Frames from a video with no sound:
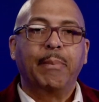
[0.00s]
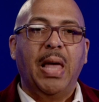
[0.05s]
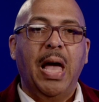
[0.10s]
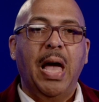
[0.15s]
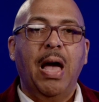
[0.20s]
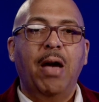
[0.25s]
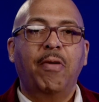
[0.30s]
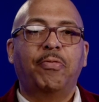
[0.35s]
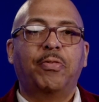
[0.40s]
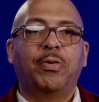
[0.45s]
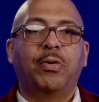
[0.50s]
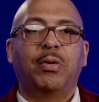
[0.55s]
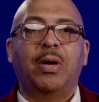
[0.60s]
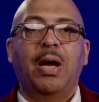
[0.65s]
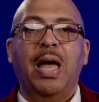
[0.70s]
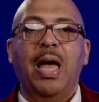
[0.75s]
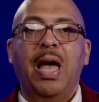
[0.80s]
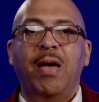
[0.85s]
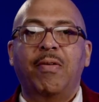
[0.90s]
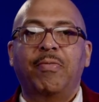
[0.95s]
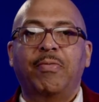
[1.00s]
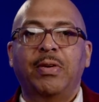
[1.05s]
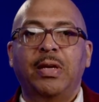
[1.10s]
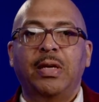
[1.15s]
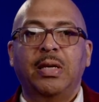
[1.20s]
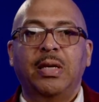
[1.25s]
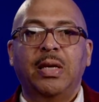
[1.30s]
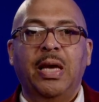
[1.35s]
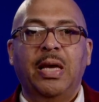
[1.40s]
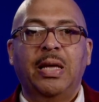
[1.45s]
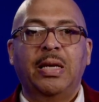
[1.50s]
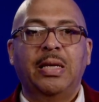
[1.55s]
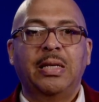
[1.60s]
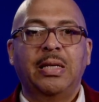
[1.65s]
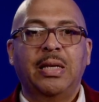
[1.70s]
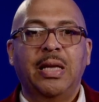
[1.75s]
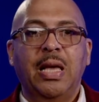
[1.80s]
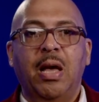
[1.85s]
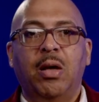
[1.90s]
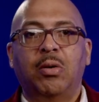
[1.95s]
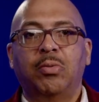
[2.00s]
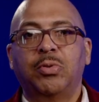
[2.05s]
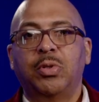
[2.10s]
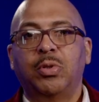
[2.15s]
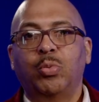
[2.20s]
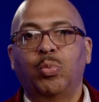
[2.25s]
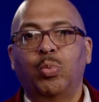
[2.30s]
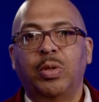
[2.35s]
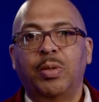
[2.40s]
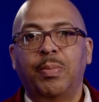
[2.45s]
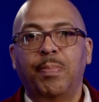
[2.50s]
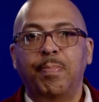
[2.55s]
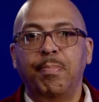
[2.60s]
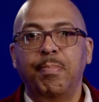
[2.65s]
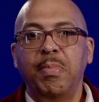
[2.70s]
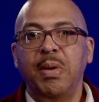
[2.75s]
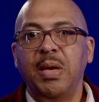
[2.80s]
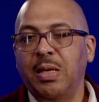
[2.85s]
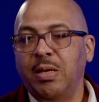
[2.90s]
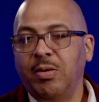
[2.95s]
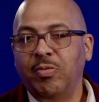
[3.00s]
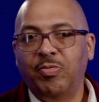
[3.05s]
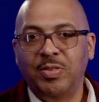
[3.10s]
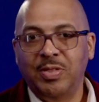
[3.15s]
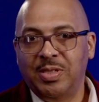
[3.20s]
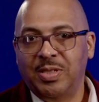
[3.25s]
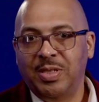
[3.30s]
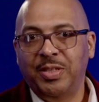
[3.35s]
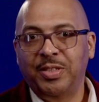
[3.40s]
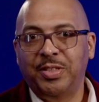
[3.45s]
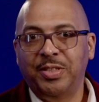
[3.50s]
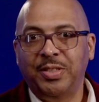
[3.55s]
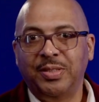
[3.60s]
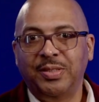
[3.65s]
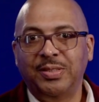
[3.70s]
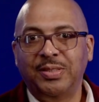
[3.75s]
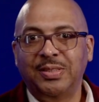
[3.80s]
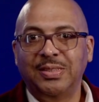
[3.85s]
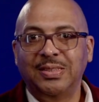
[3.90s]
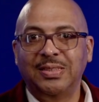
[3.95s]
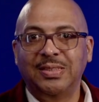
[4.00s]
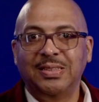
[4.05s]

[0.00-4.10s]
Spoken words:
after having an encounter with many physicians,